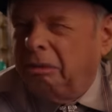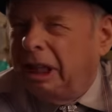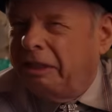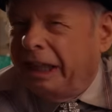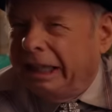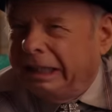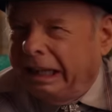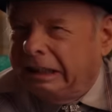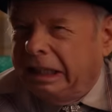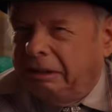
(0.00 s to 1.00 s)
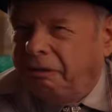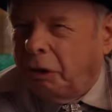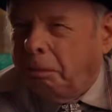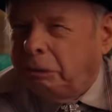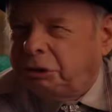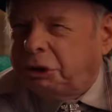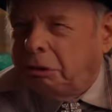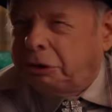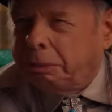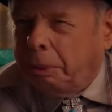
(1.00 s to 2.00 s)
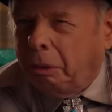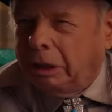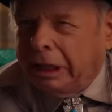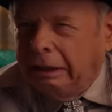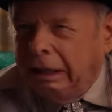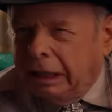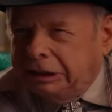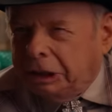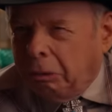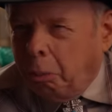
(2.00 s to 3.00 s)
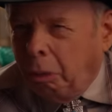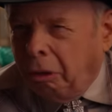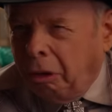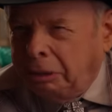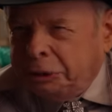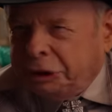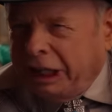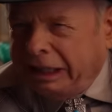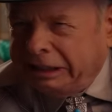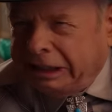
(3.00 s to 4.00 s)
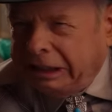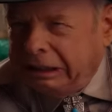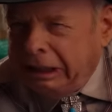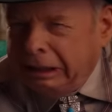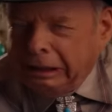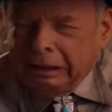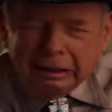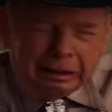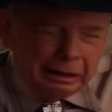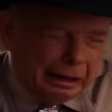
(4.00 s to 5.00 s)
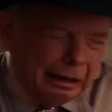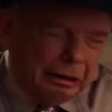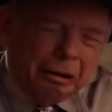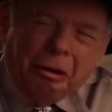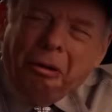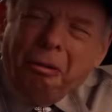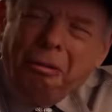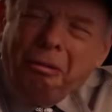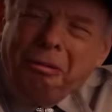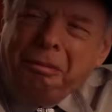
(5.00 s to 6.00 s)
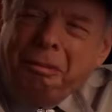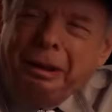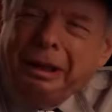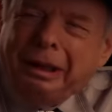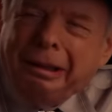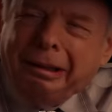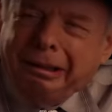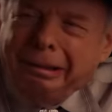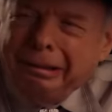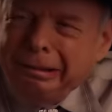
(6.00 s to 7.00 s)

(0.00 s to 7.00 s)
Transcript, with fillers: The only thing I need for emotional support is a warm shotgun and a cold beer.